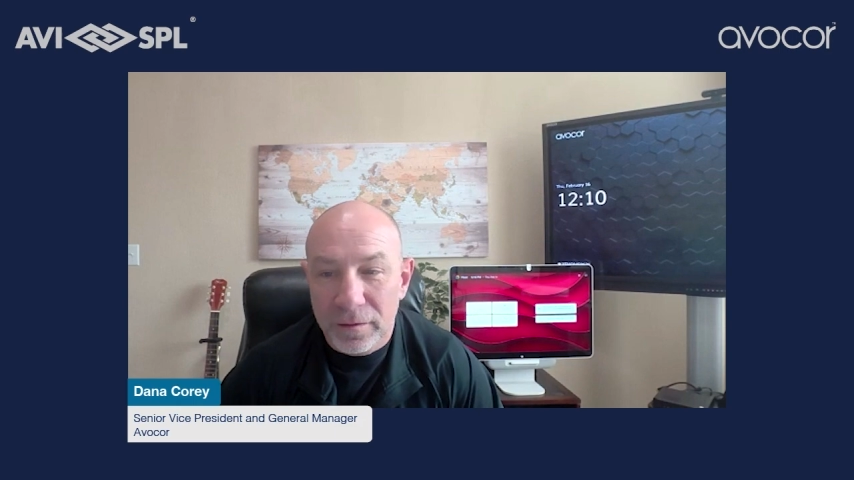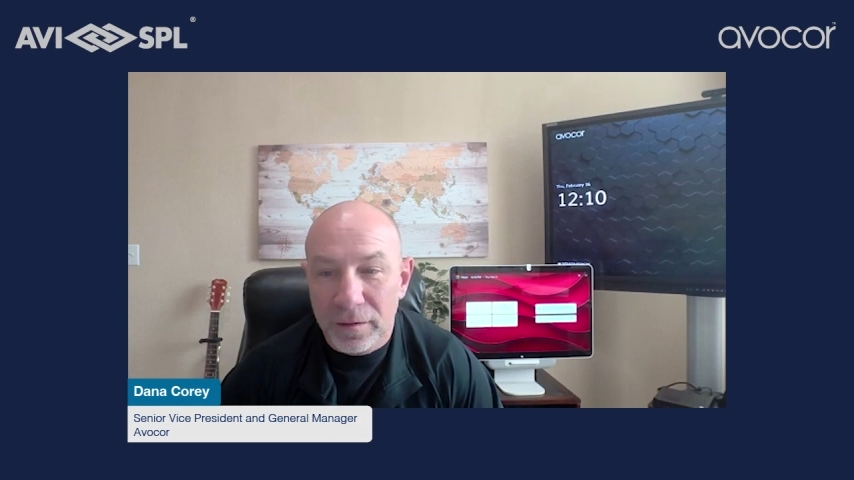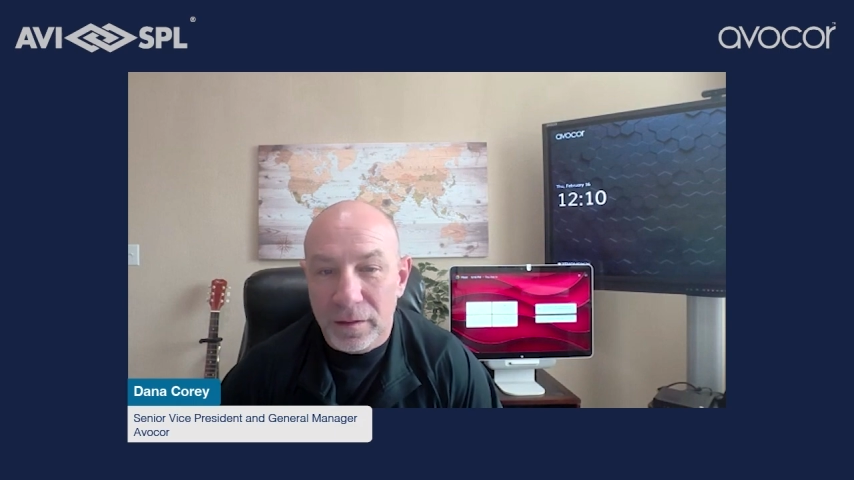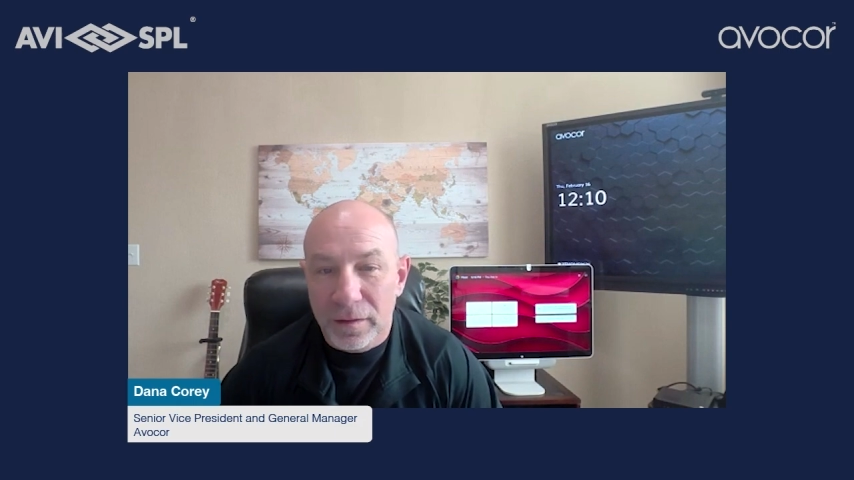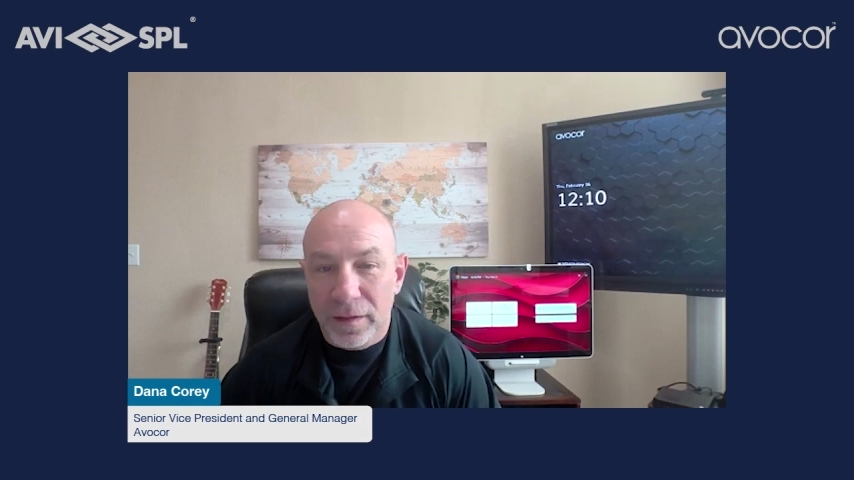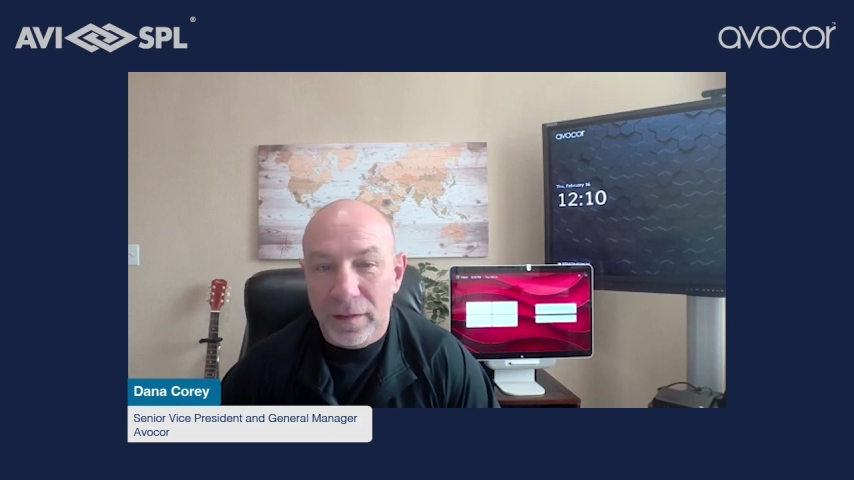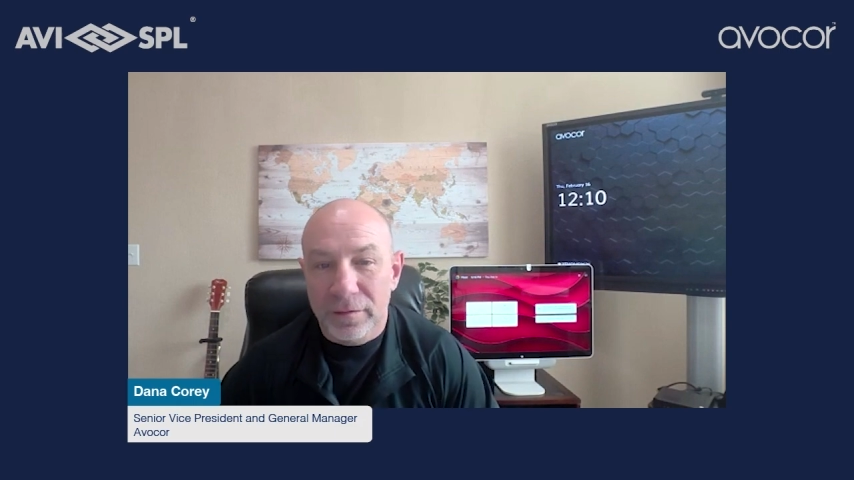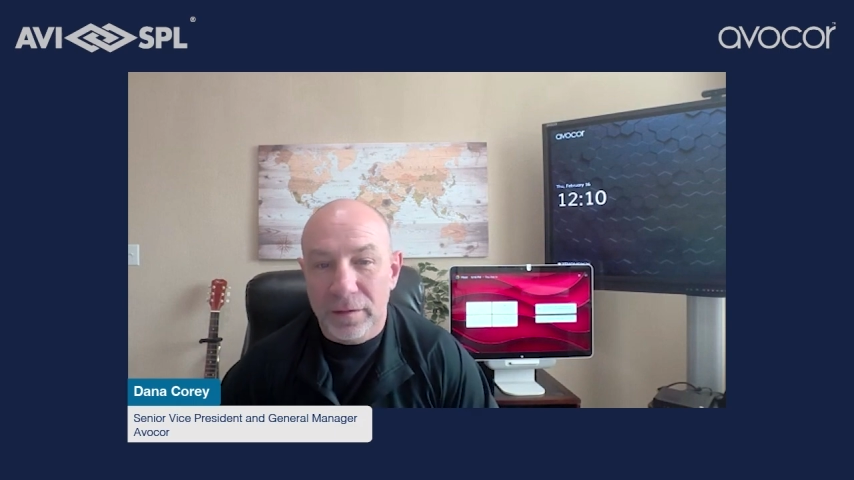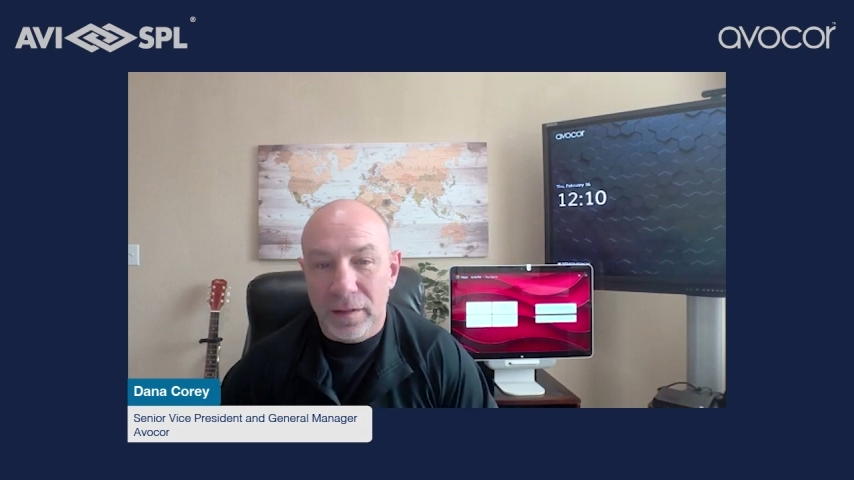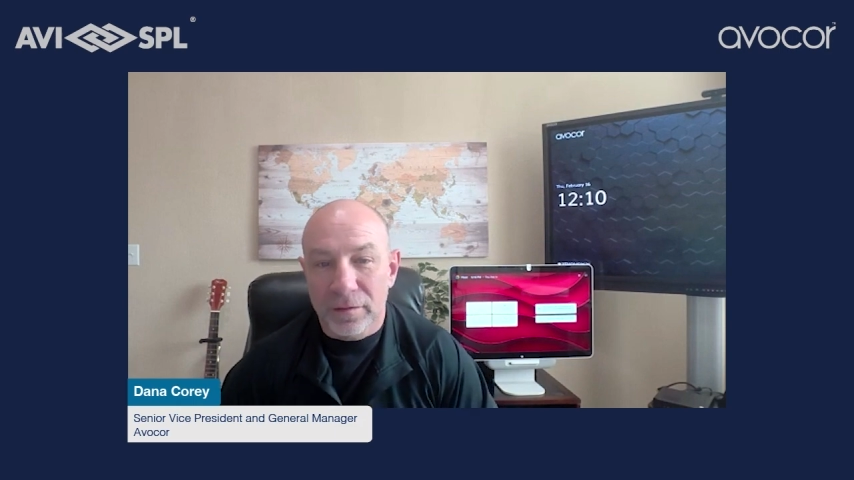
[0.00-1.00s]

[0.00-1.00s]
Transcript: on that